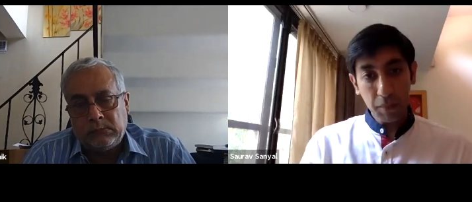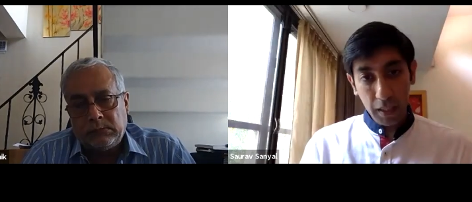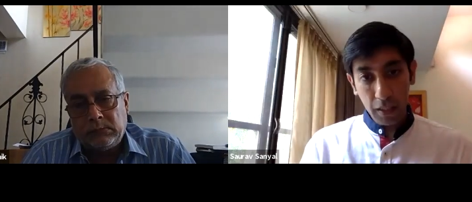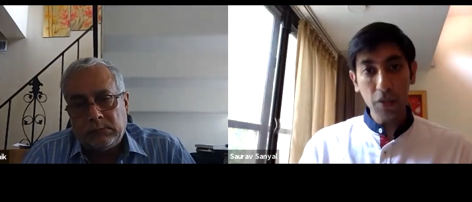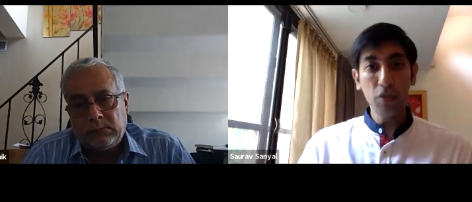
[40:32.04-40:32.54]

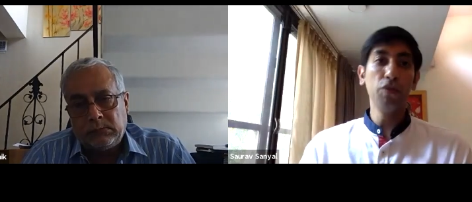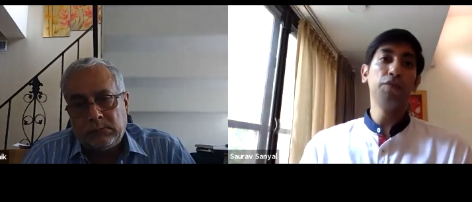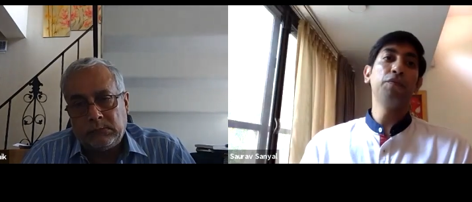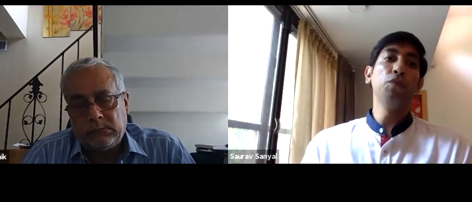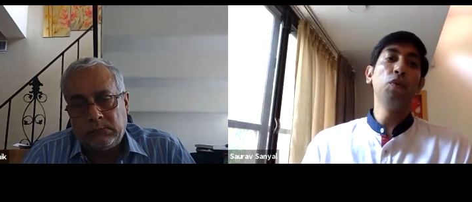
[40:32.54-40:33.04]
Speaker 1: something
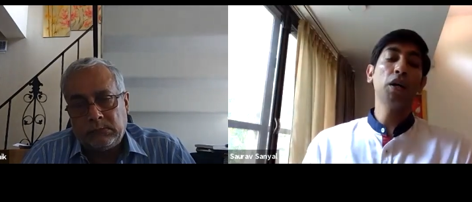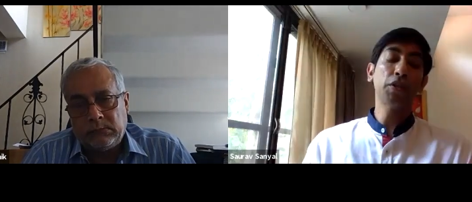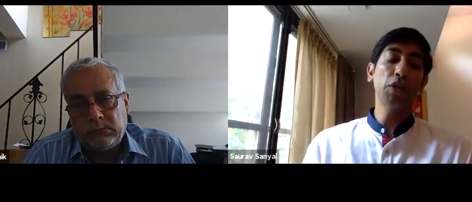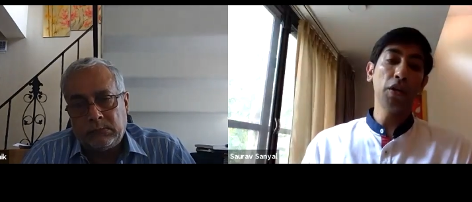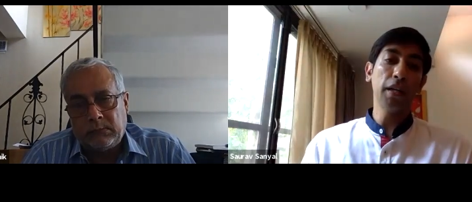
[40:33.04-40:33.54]
you've
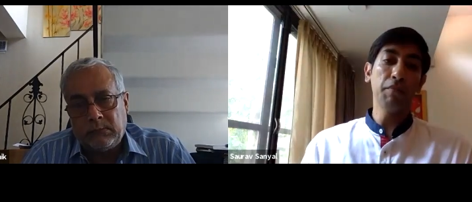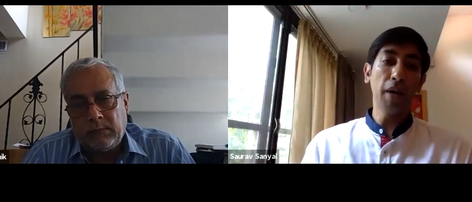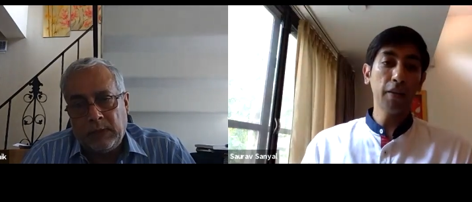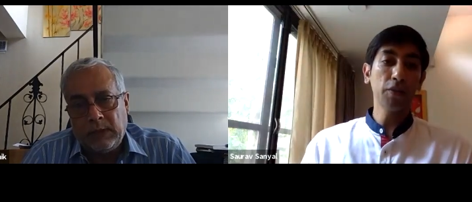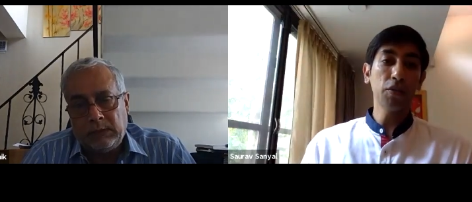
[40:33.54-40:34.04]
worked on at
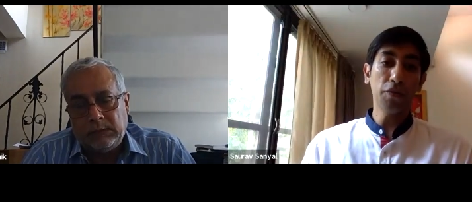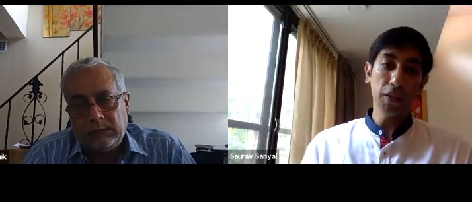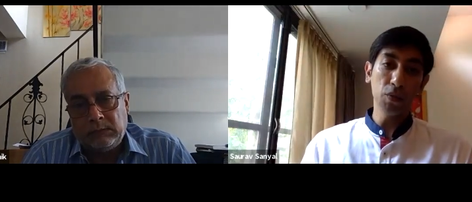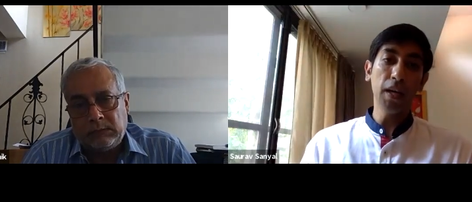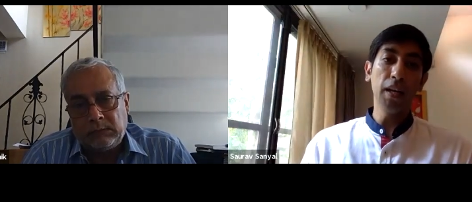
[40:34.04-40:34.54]
Microsoft
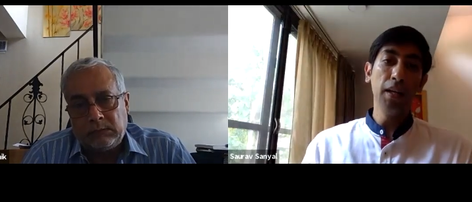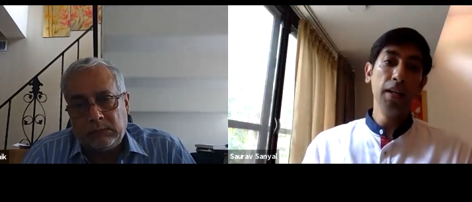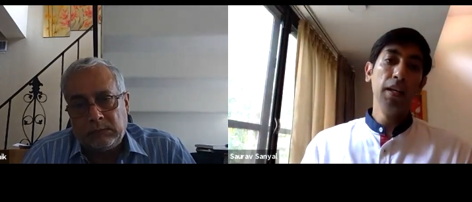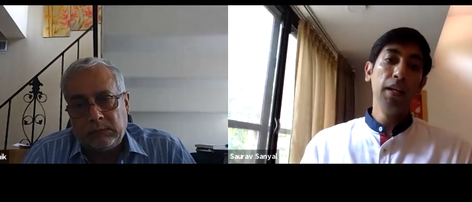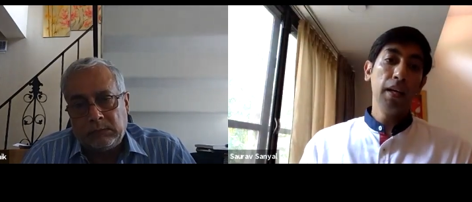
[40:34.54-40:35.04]
as well.
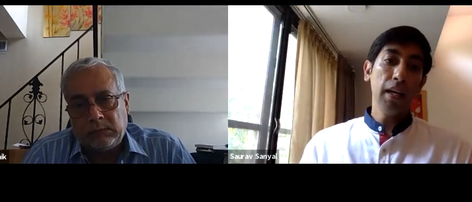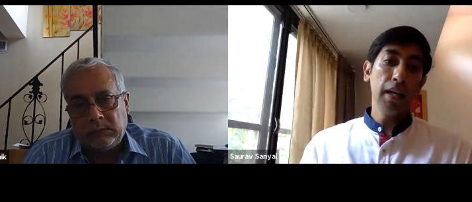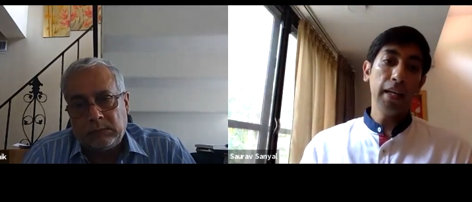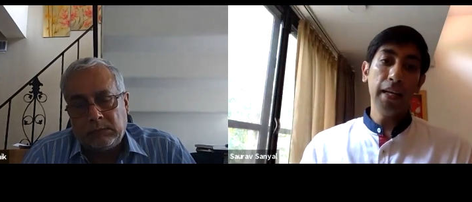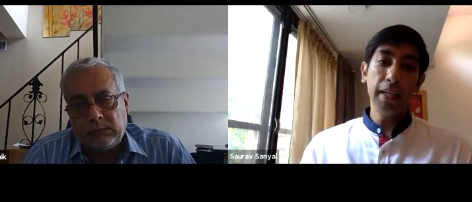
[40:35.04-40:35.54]

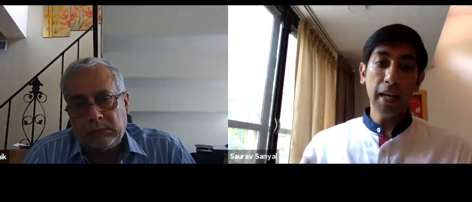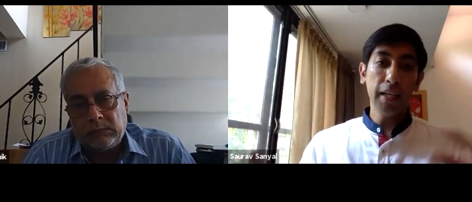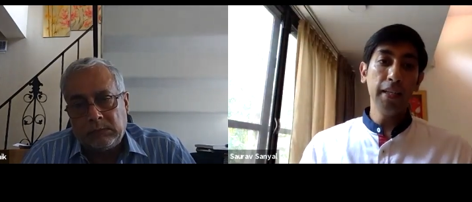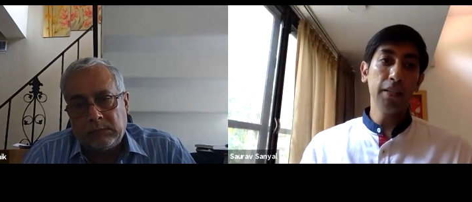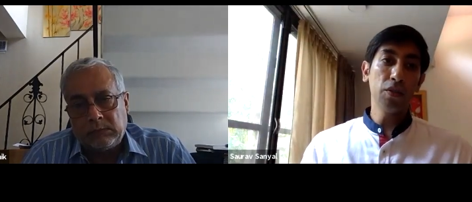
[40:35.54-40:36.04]
And any
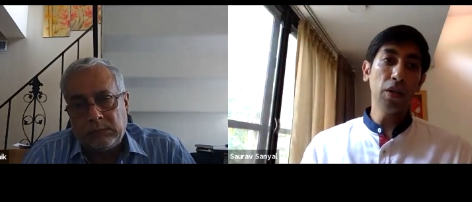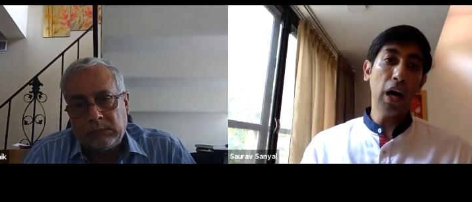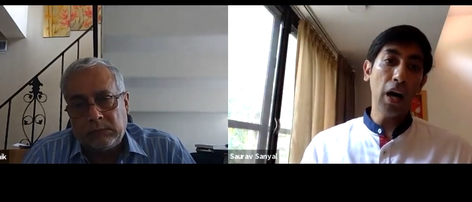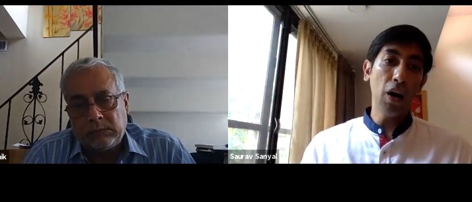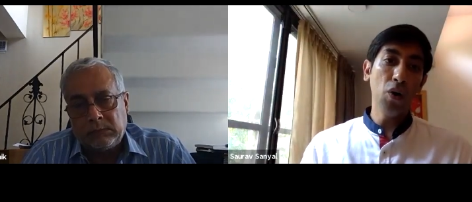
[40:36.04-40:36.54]
ideas on
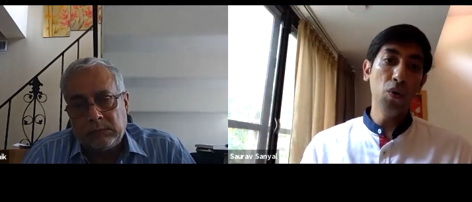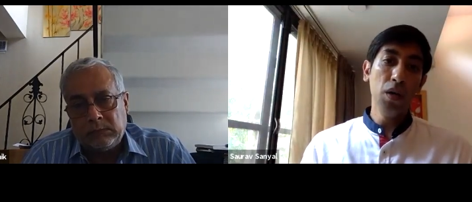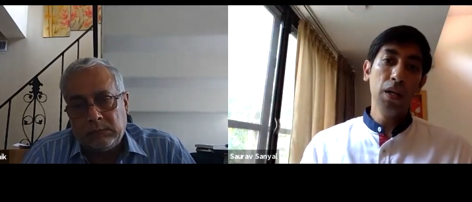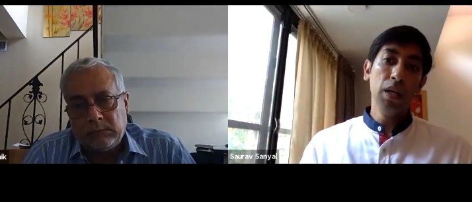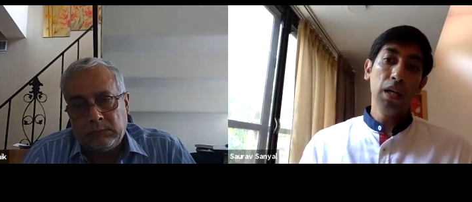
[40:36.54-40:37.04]
how
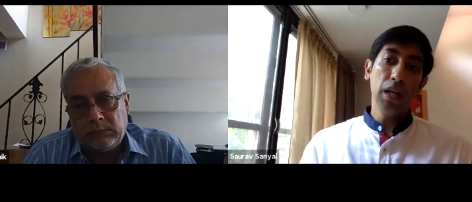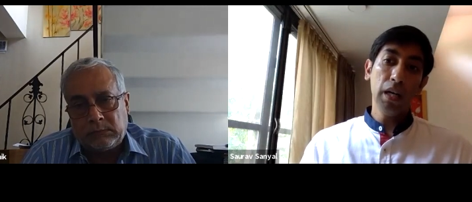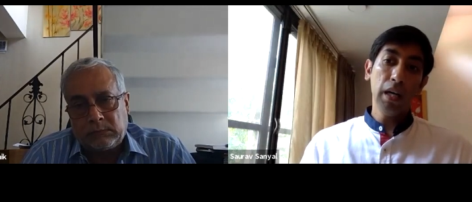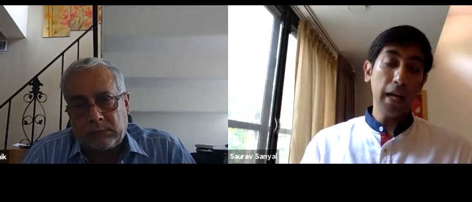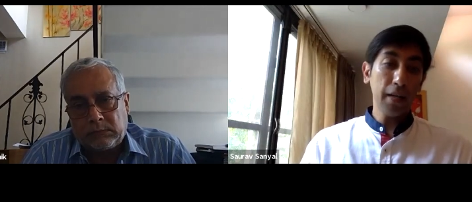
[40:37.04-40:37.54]

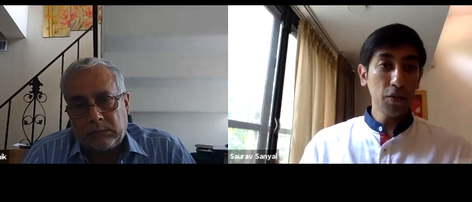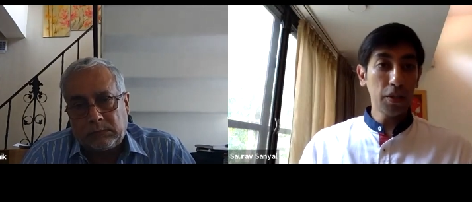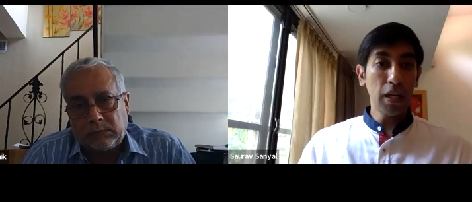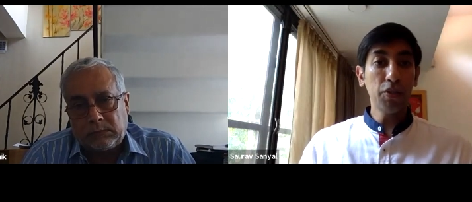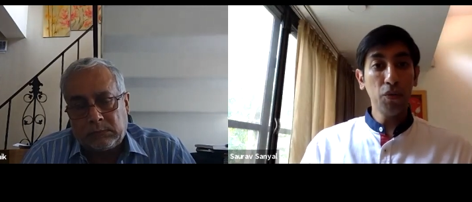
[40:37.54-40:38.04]
uh, at
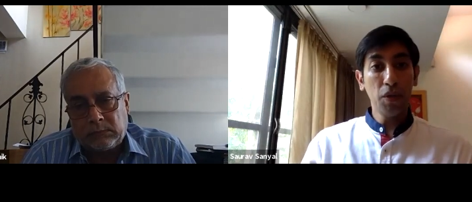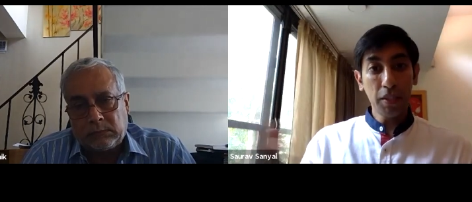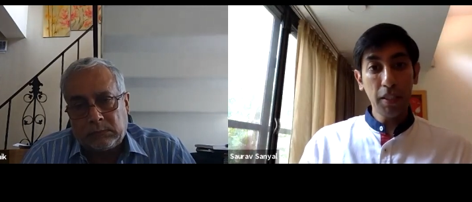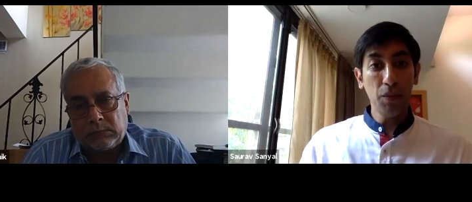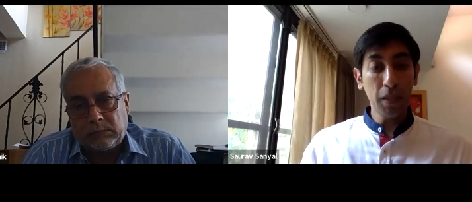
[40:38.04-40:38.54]
Gujarat
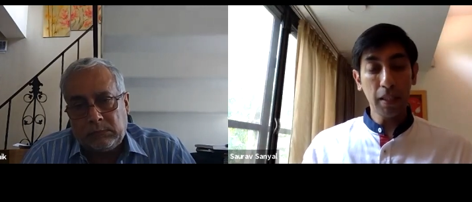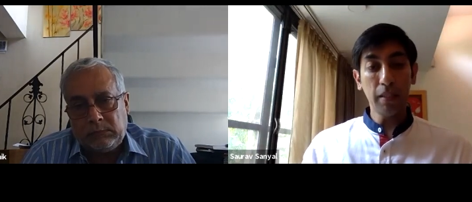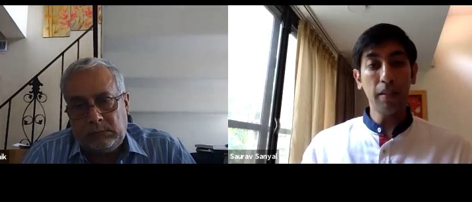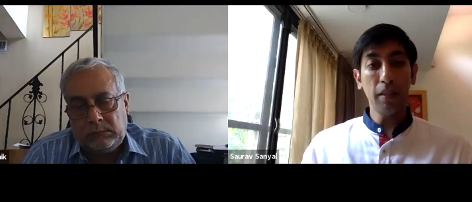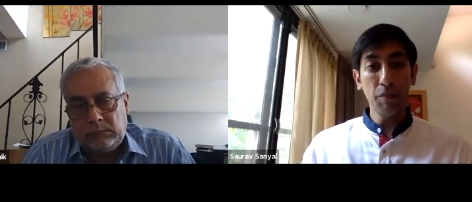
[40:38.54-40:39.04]
University we
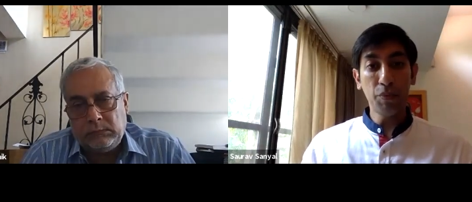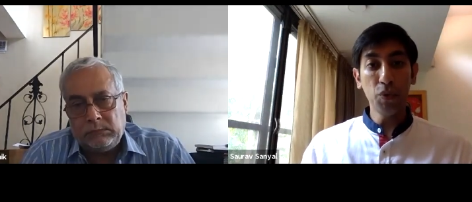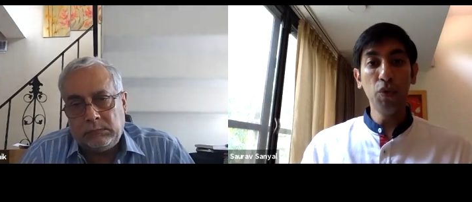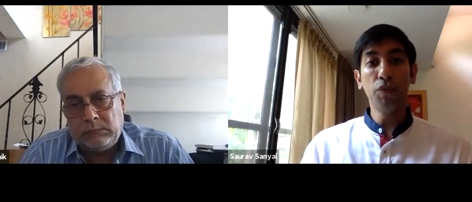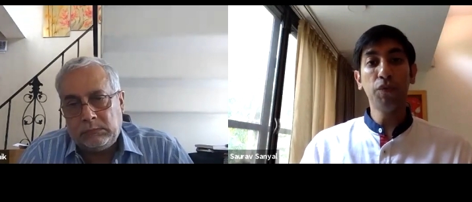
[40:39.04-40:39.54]
can
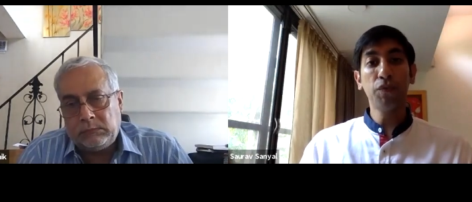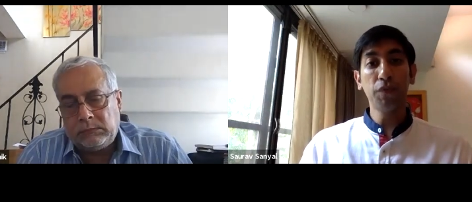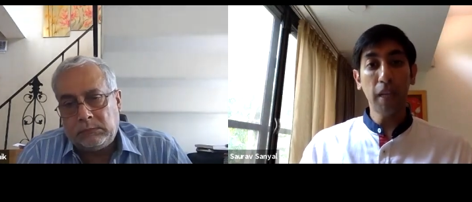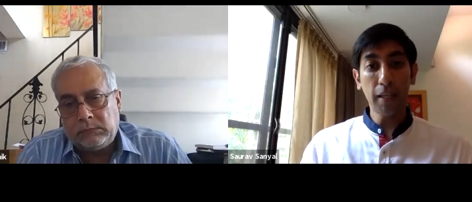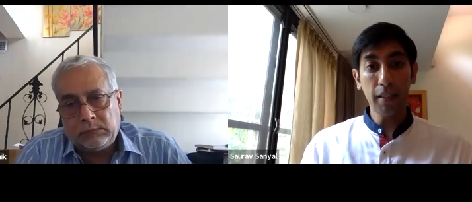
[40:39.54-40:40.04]
improve
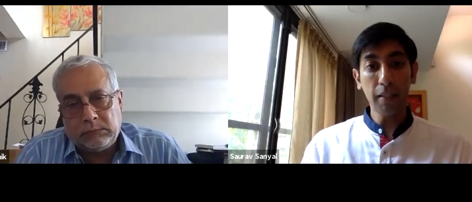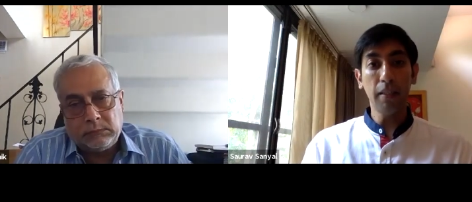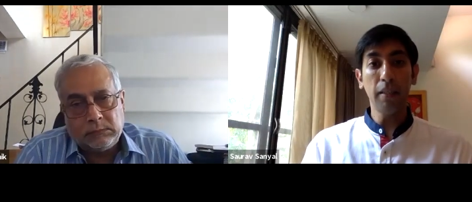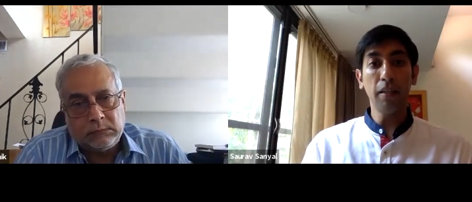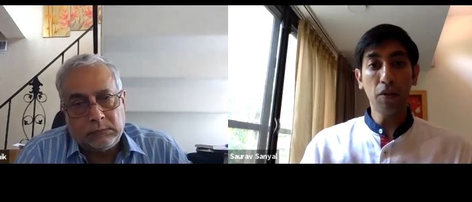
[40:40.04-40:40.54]
that
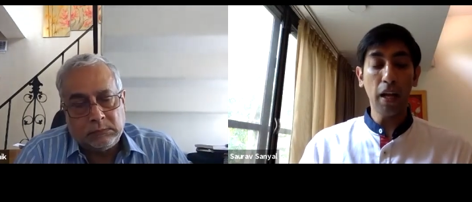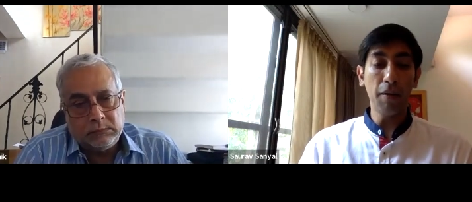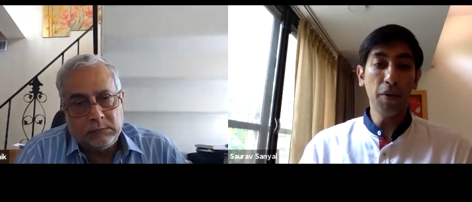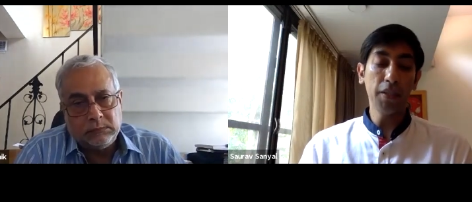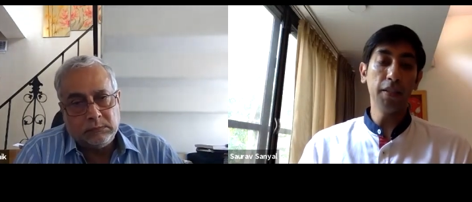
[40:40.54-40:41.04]
uh,
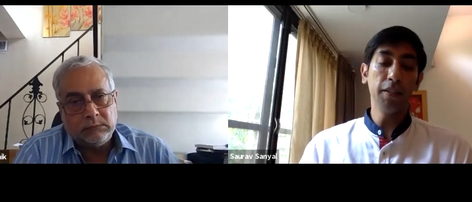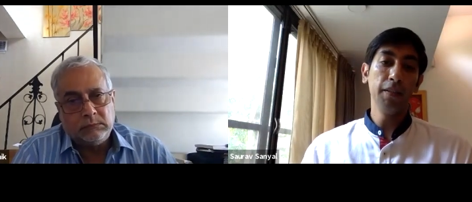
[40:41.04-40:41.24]
collaboration?